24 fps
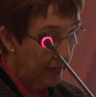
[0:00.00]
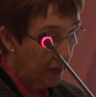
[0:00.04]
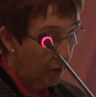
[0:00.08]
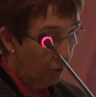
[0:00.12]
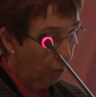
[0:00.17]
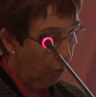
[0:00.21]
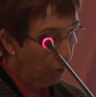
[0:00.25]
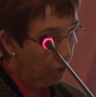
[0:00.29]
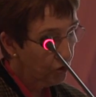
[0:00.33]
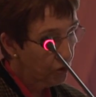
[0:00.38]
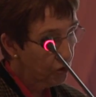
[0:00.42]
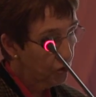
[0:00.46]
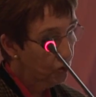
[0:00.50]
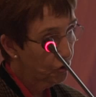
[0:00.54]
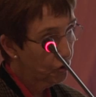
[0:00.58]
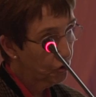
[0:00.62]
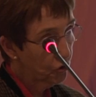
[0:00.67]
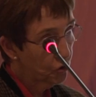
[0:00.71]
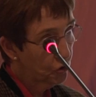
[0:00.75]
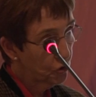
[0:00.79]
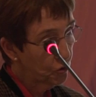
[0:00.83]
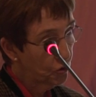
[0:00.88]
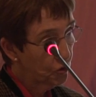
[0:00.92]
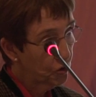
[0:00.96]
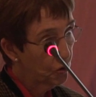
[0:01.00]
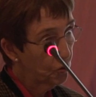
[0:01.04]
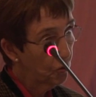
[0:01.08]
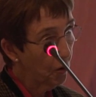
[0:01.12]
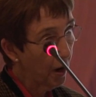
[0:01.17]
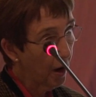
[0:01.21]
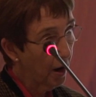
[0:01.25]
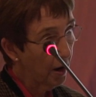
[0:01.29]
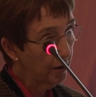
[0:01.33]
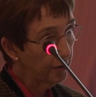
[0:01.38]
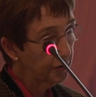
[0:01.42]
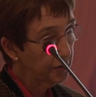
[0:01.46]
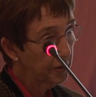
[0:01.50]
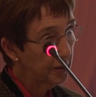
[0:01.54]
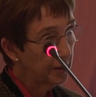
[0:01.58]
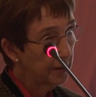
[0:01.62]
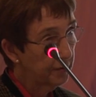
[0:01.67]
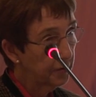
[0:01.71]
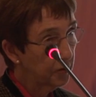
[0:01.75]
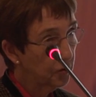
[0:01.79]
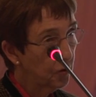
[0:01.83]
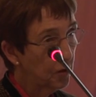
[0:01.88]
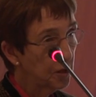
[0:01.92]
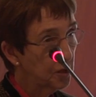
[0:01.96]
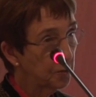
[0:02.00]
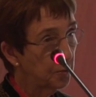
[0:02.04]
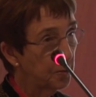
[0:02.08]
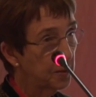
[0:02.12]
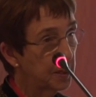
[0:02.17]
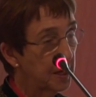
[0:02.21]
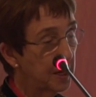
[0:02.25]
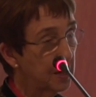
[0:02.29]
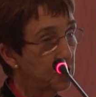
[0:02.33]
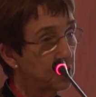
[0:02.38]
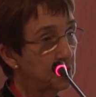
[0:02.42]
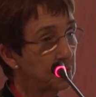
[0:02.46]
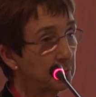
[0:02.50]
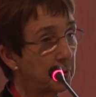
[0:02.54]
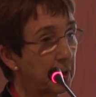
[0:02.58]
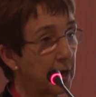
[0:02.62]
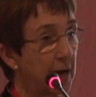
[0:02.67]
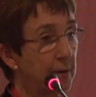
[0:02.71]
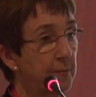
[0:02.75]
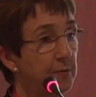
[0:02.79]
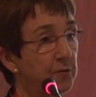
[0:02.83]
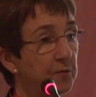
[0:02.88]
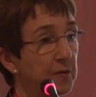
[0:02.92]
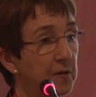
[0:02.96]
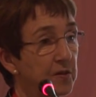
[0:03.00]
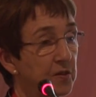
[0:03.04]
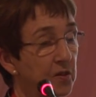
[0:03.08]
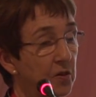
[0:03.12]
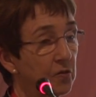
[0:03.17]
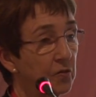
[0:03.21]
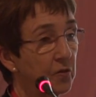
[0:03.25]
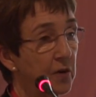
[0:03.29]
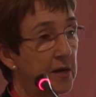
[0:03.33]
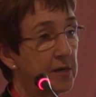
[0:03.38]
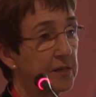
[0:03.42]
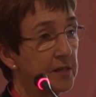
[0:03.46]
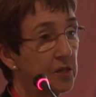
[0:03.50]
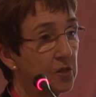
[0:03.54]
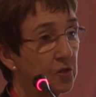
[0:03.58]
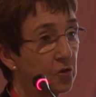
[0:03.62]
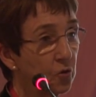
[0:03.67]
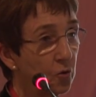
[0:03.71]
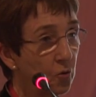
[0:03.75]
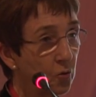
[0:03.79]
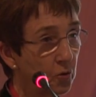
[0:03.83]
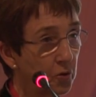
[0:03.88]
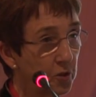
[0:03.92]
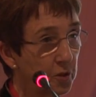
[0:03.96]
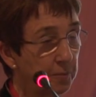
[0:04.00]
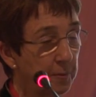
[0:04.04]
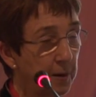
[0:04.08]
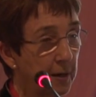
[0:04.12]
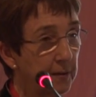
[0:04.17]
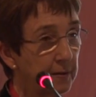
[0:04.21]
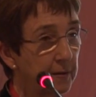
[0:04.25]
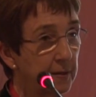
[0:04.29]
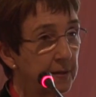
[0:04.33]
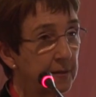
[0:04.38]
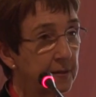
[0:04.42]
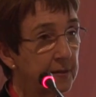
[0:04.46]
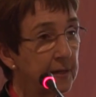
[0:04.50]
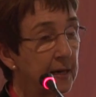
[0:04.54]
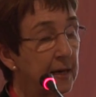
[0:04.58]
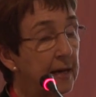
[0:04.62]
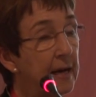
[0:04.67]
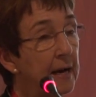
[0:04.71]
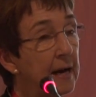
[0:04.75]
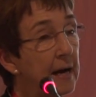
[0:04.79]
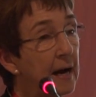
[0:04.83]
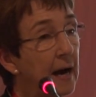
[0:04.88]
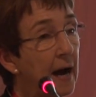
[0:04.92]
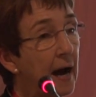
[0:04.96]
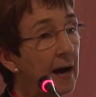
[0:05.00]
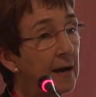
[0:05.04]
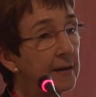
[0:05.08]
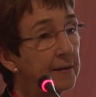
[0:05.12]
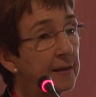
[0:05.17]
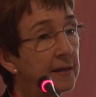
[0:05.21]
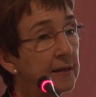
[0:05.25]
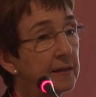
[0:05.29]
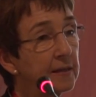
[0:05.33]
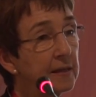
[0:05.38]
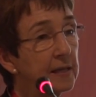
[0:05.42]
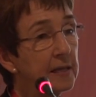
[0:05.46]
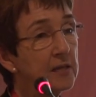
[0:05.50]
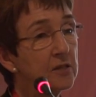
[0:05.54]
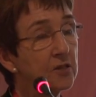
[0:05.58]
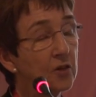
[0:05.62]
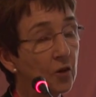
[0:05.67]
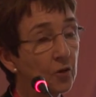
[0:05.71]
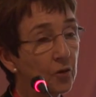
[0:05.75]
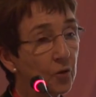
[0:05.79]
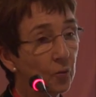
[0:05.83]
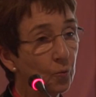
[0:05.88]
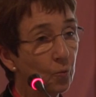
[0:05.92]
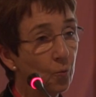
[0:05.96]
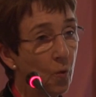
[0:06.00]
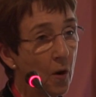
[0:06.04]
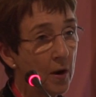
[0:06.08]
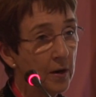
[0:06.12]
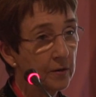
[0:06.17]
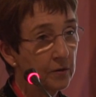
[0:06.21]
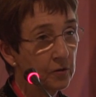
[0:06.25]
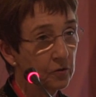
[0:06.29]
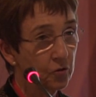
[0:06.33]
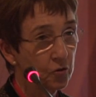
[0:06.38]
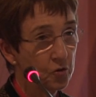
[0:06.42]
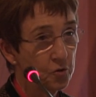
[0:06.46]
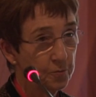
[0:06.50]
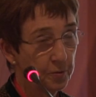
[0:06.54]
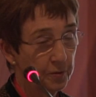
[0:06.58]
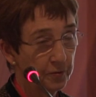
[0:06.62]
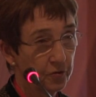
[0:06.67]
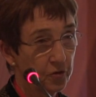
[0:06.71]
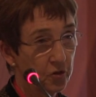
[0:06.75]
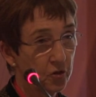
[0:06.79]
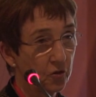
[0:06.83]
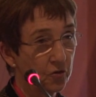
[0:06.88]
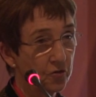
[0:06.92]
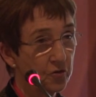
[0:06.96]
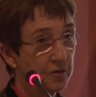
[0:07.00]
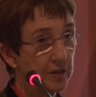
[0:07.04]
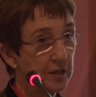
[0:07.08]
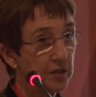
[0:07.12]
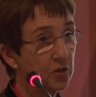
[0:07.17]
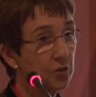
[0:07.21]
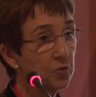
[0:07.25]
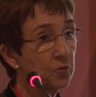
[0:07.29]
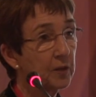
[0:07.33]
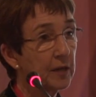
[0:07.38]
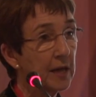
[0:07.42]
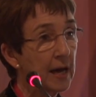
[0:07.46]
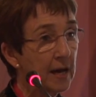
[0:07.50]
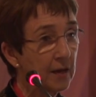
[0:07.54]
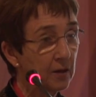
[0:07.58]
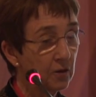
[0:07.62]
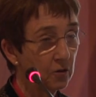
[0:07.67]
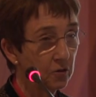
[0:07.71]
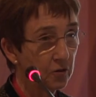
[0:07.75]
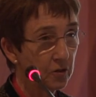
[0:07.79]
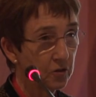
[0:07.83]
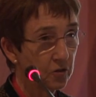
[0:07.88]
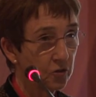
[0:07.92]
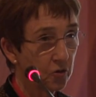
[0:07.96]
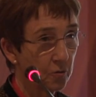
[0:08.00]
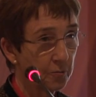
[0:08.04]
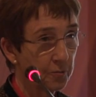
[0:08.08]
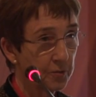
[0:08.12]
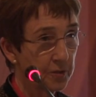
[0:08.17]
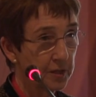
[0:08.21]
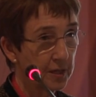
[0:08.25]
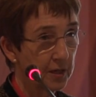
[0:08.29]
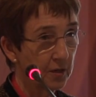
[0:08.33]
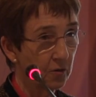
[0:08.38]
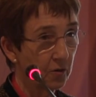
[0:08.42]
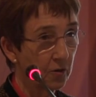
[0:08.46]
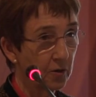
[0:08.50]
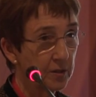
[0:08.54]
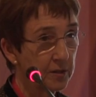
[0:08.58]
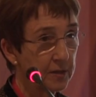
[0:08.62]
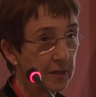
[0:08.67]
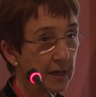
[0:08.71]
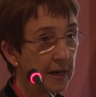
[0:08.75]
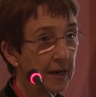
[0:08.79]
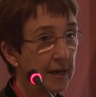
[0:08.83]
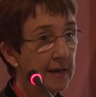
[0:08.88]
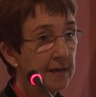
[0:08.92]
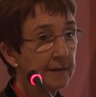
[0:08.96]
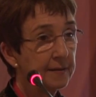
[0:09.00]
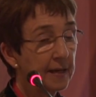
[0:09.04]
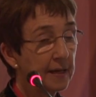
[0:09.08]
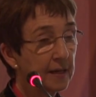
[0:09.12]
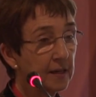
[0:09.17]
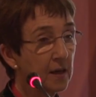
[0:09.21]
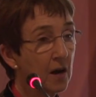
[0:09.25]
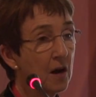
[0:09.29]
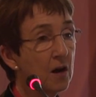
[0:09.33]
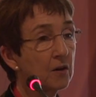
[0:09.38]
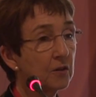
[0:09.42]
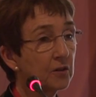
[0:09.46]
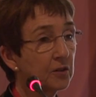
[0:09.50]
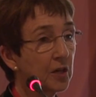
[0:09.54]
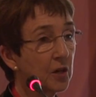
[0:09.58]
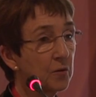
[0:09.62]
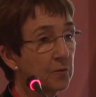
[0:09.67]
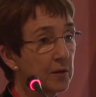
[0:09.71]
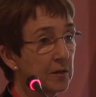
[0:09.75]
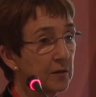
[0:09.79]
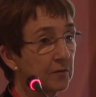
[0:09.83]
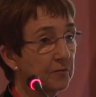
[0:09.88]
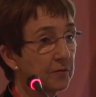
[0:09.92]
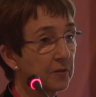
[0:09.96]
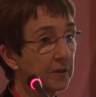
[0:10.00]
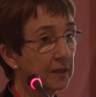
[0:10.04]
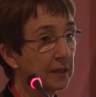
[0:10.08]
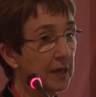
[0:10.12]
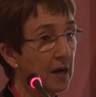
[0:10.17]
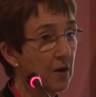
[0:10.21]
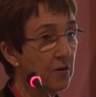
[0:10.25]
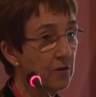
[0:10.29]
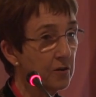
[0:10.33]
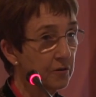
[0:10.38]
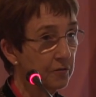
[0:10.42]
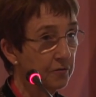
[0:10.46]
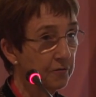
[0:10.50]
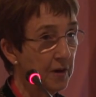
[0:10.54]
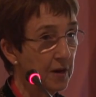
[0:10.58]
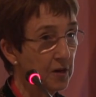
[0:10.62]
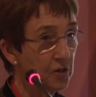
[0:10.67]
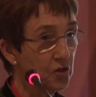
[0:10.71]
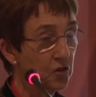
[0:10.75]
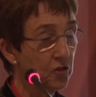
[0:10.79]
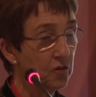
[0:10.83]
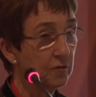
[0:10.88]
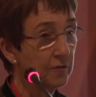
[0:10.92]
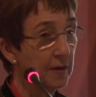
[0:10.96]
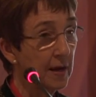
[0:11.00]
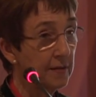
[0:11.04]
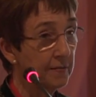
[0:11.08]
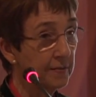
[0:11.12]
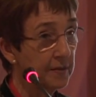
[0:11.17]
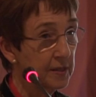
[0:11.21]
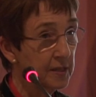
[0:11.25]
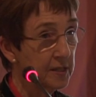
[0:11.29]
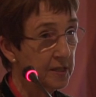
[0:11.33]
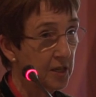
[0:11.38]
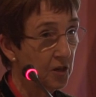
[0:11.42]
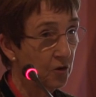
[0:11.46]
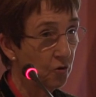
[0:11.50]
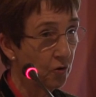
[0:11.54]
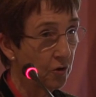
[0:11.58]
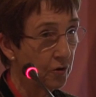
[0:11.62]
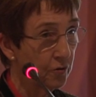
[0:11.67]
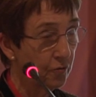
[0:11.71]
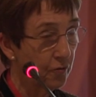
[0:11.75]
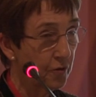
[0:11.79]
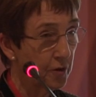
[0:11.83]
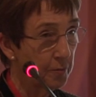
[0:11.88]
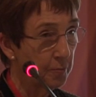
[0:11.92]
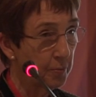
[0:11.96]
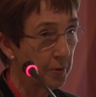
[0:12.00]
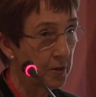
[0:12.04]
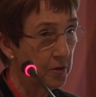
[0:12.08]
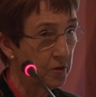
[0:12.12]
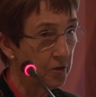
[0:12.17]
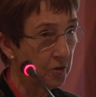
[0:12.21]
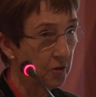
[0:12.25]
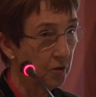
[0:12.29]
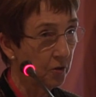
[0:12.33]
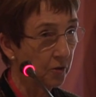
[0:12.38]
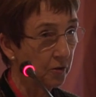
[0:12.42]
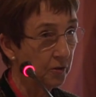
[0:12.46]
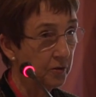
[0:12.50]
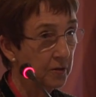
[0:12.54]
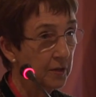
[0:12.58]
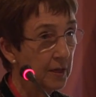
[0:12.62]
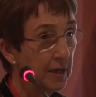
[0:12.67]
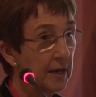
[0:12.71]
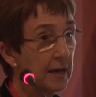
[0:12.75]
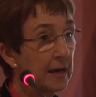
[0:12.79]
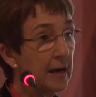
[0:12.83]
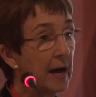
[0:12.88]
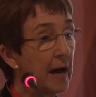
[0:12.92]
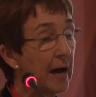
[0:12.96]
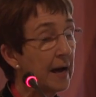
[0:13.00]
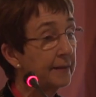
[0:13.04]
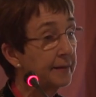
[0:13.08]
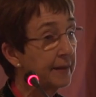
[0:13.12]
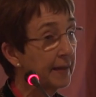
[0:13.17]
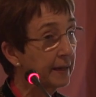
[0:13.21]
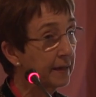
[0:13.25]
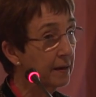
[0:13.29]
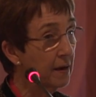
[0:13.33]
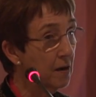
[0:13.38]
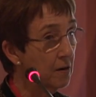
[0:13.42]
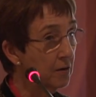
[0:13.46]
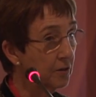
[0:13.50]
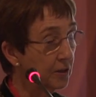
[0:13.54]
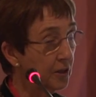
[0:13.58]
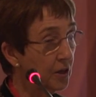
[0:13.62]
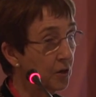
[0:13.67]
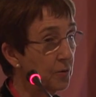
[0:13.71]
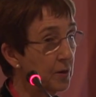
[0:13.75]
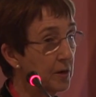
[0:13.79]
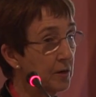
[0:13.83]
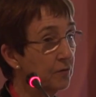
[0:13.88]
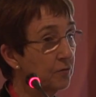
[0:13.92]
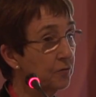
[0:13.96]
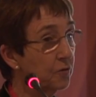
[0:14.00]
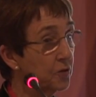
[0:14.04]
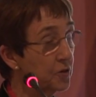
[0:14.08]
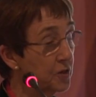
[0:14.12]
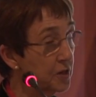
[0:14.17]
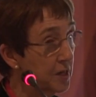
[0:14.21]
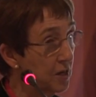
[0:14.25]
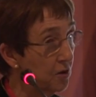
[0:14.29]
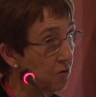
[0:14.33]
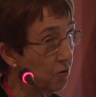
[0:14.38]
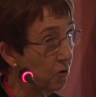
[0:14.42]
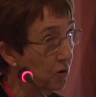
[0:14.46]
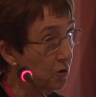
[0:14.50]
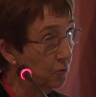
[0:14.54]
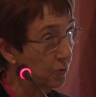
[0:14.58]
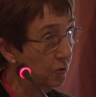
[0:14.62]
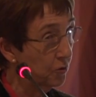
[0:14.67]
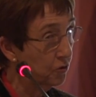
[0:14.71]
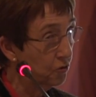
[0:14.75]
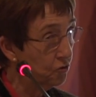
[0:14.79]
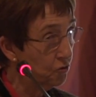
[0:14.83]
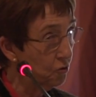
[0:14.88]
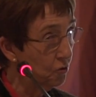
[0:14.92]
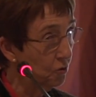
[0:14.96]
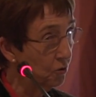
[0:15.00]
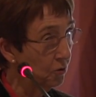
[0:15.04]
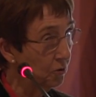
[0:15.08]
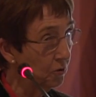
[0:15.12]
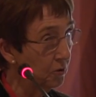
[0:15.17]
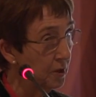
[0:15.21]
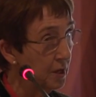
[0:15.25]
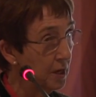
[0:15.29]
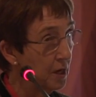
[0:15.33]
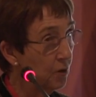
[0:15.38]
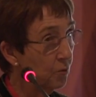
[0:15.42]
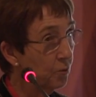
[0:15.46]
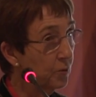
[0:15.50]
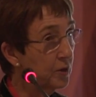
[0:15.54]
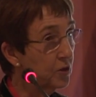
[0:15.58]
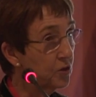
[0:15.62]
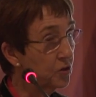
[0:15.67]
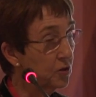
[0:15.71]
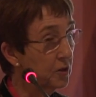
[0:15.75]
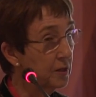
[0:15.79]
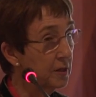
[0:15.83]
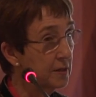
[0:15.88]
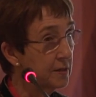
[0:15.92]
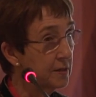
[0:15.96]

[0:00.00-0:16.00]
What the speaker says: What should you do after liver transplantation? Perhaps Professor O'Grady talked about this. I think these are the one group of children that you cannot stop steroids. They can't go in for the current fashion of having steroid-free protocols, and they can't go in for steroid withdrawal, which